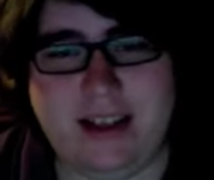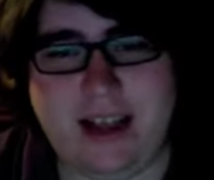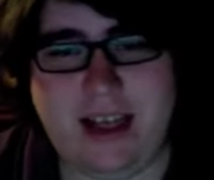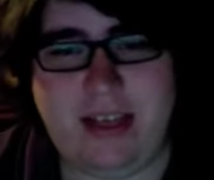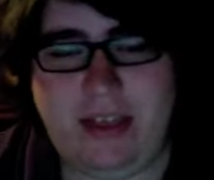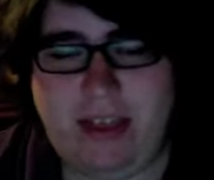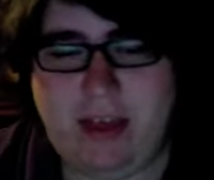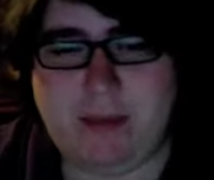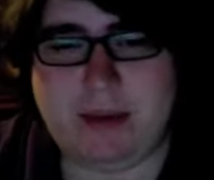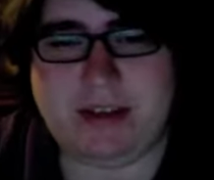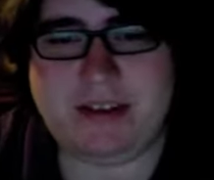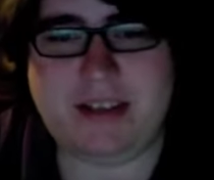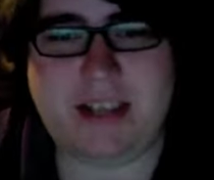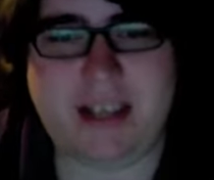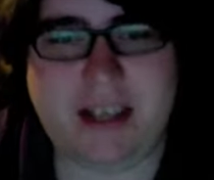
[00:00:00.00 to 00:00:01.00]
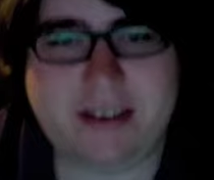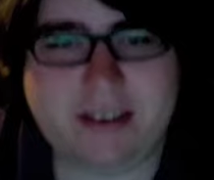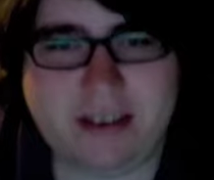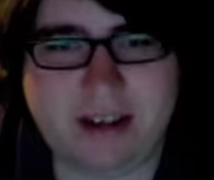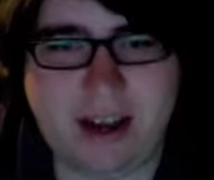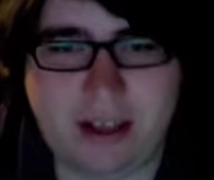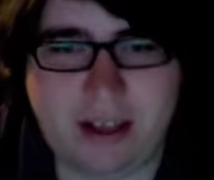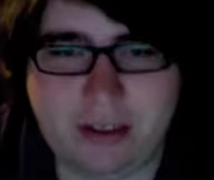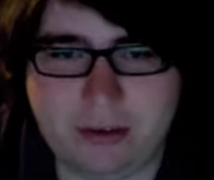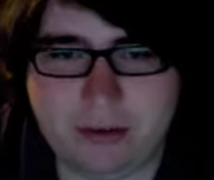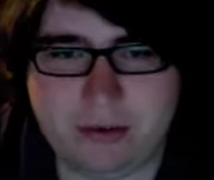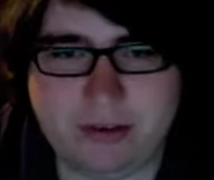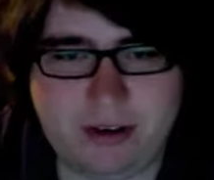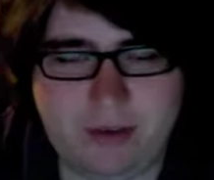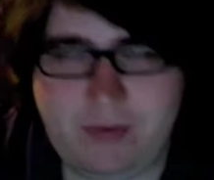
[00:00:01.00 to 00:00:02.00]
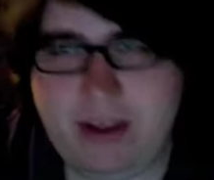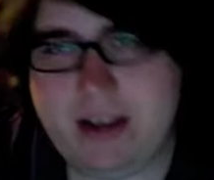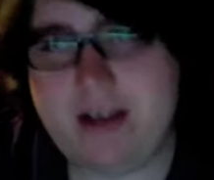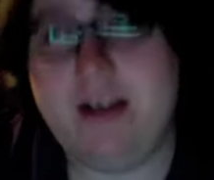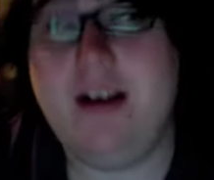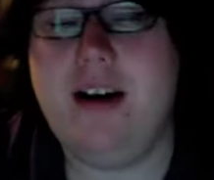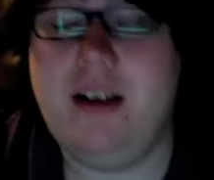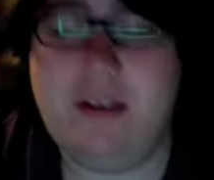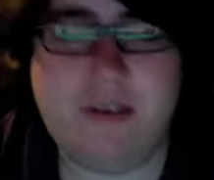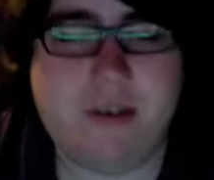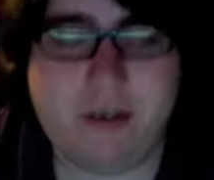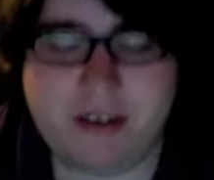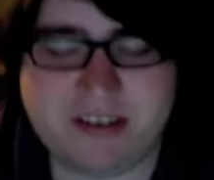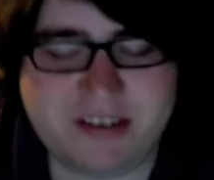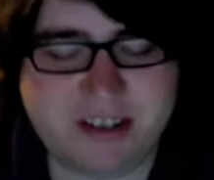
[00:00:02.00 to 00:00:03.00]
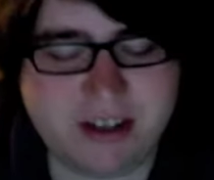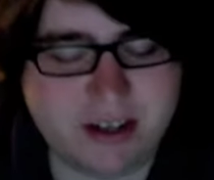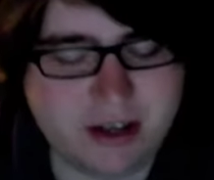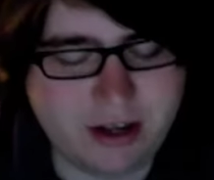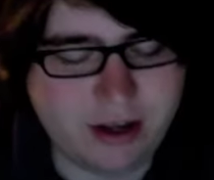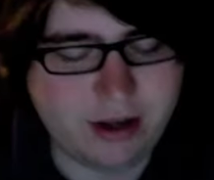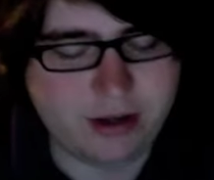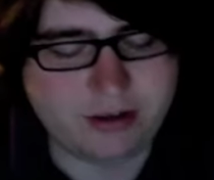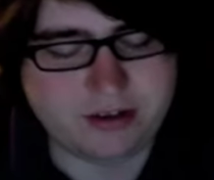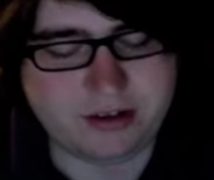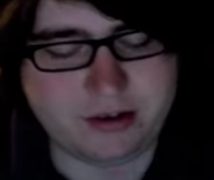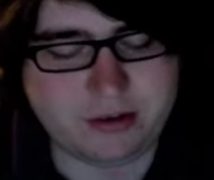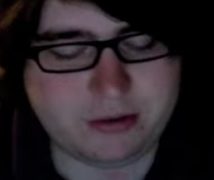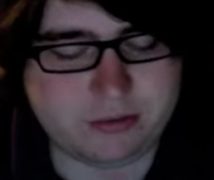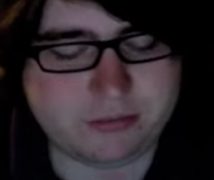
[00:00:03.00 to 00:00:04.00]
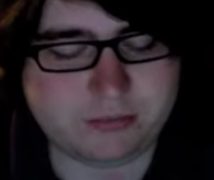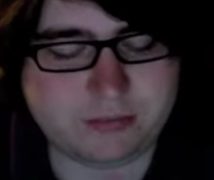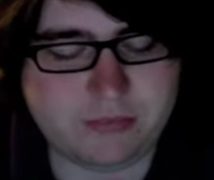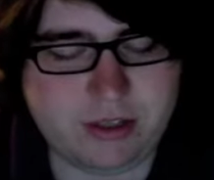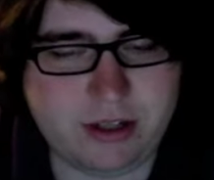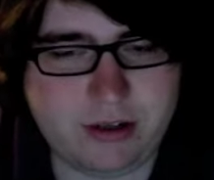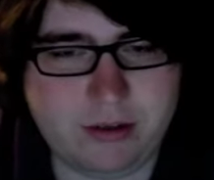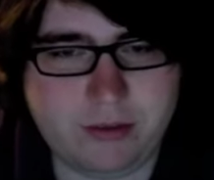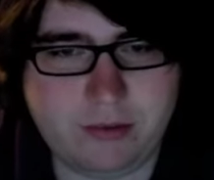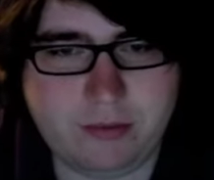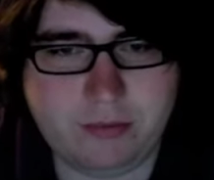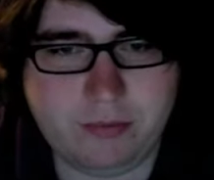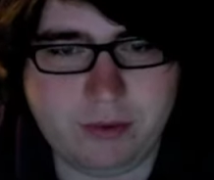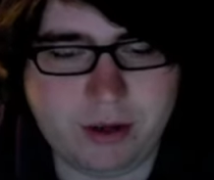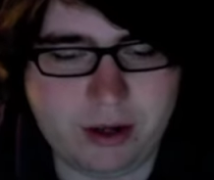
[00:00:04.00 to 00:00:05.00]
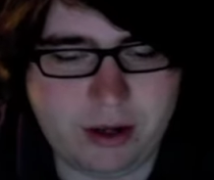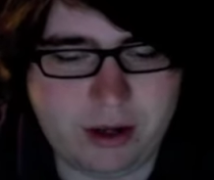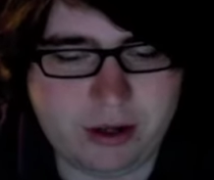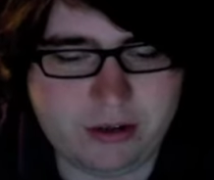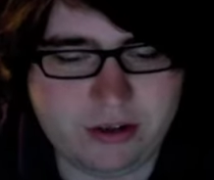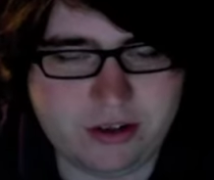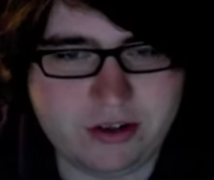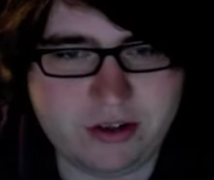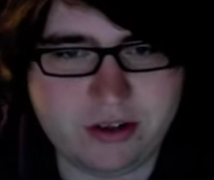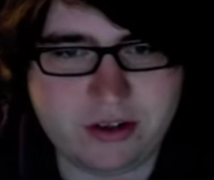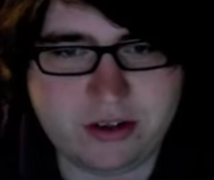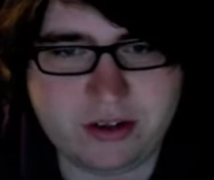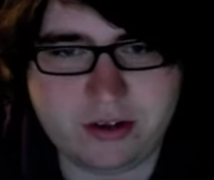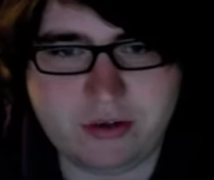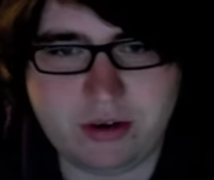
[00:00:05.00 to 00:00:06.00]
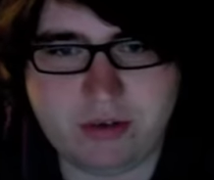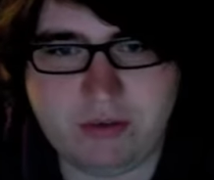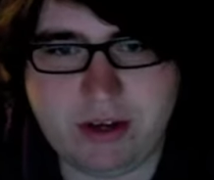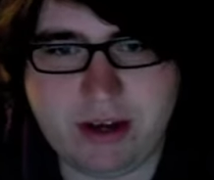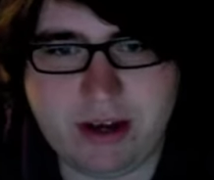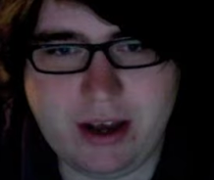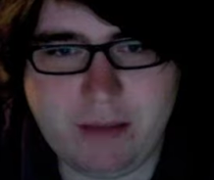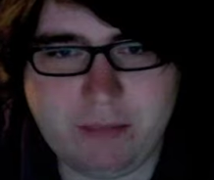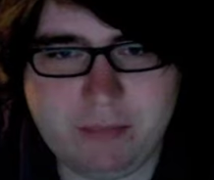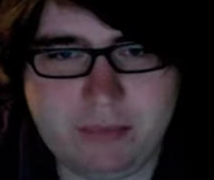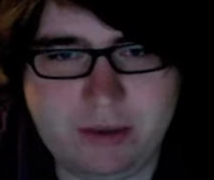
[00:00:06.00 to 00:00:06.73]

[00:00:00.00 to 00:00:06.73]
And then the MST hits it and I lose, and I'm like, oh, of course. So just as a quick recap,